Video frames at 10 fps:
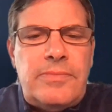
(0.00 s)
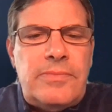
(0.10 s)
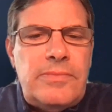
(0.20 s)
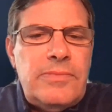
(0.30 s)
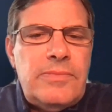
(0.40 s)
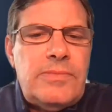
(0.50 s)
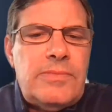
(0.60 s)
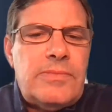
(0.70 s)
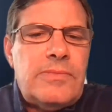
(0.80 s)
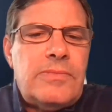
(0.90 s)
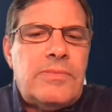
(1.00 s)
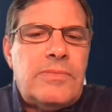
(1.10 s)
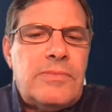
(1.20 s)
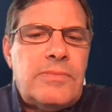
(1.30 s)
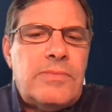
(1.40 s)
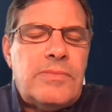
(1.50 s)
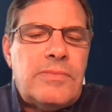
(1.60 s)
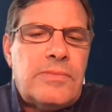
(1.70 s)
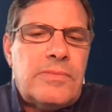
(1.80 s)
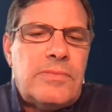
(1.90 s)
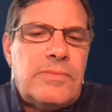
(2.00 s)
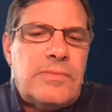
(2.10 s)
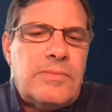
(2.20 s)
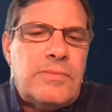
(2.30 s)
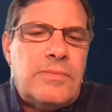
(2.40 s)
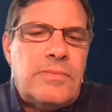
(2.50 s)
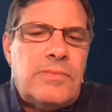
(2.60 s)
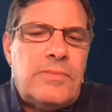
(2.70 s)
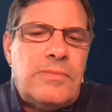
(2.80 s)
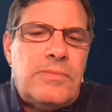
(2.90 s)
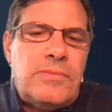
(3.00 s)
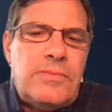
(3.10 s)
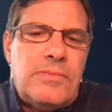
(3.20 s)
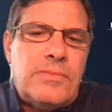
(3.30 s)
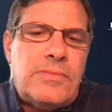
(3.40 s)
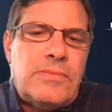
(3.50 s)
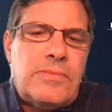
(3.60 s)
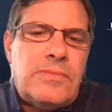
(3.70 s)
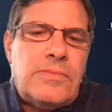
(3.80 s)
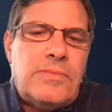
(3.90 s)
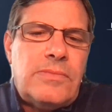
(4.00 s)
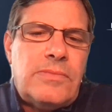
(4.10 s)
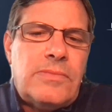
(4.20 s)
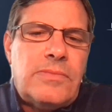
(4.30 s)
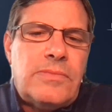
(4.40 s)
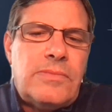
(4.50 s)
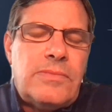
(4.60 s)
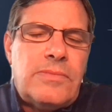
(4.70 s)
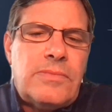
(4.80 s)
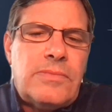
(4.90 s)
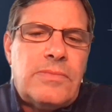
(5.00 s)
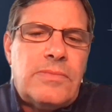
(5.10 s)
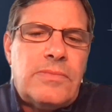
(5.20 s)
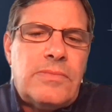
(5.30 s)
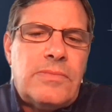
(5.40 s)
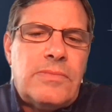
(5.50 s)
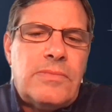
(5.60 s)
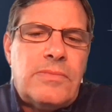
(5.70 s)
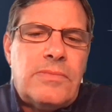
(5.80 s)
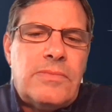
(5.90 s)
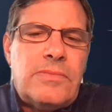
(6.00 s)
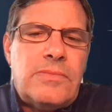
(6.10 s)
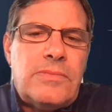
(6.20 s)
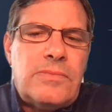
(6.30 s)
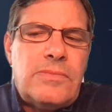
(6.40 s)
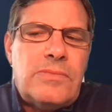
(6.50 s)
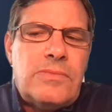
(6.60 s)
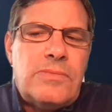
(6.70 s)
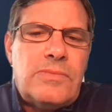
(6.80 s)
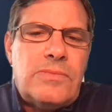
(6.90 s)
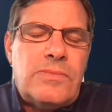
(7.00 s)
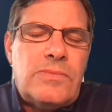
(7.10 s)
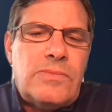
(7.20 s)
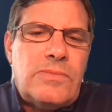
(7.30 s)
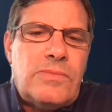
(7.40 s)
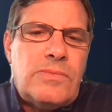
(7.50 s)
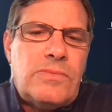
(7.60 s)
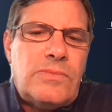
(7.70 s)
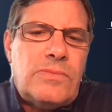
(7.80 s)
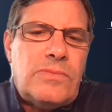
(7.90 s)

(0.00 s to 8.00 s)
(not speaking)